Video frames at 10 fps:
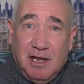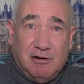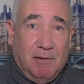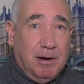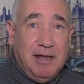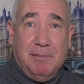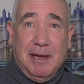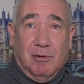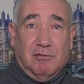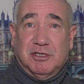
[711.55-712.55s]
There are plenty of
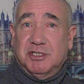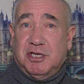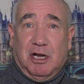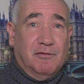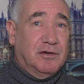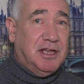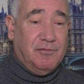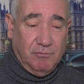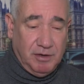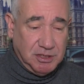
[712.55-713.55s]
people cruising solo for
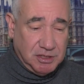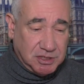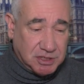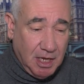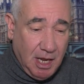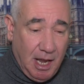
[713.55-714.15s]
different reasons.